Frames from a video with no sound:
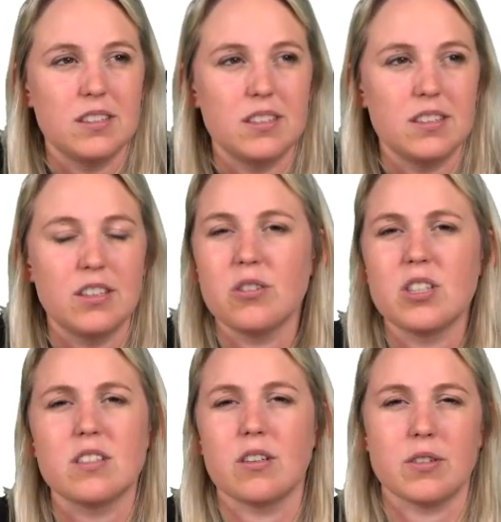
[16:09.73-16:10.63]
No,
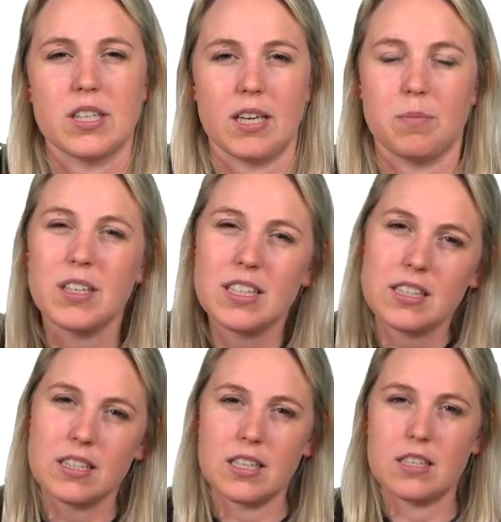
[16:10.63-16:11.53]
just don't say it. But
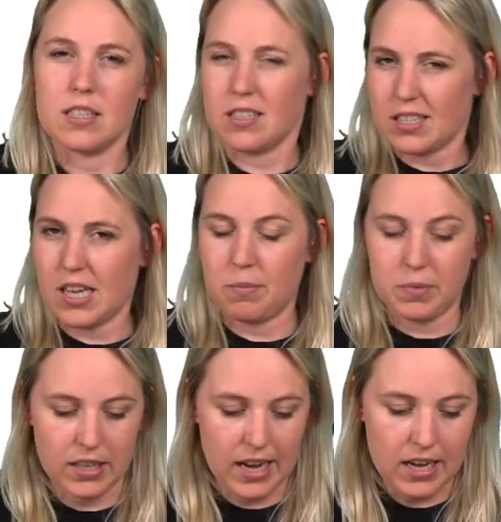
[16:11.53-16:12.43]
it's an example,
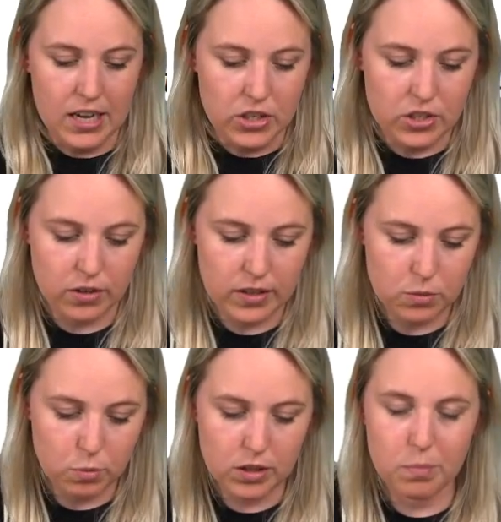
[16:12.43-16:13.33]
yeah. So it's
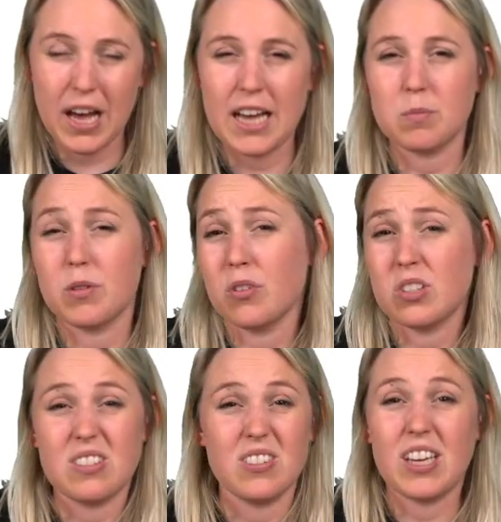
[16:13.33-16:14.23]
will pass because
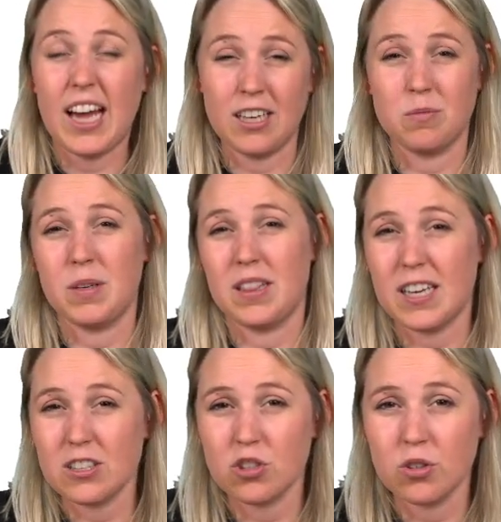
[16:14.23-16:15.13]
you can't be
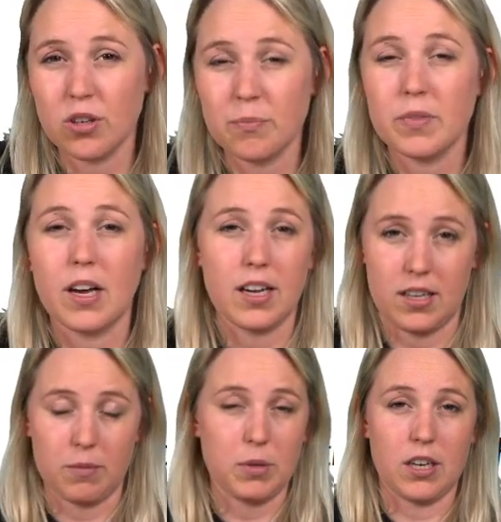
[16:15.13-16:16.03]
that sure.
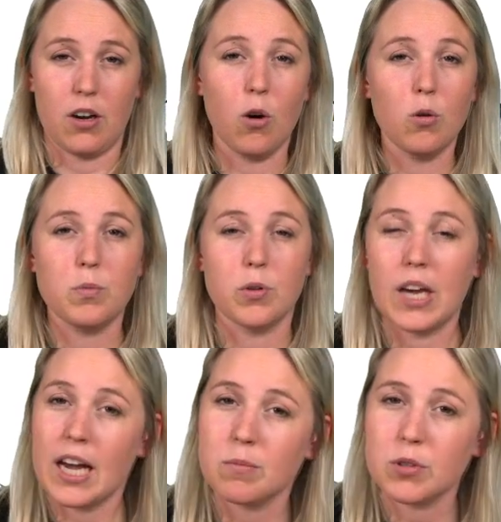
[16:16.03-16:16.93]
I mean, I hope you
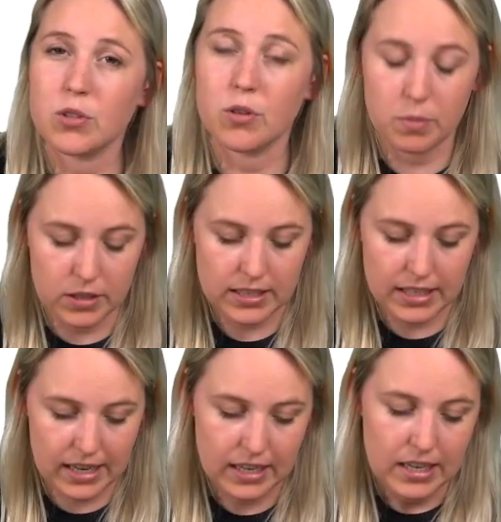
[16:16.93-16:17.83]
can be sure, but
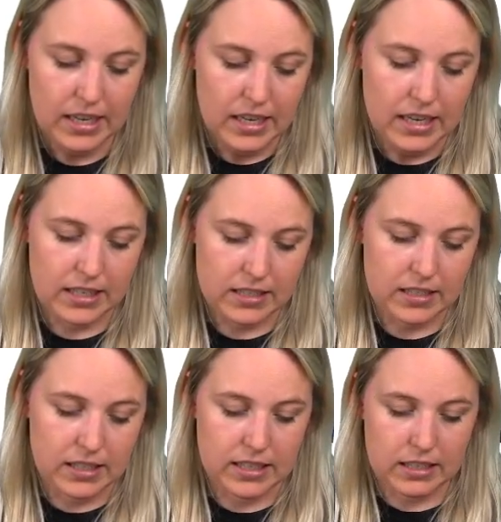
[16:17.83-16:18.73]
yeah, it's
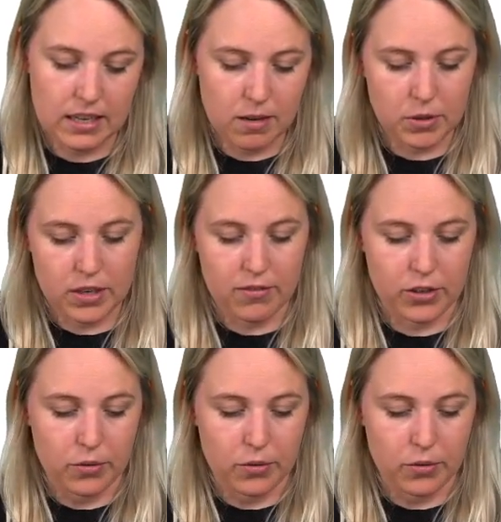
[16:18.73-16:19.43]
still an exam. You never know.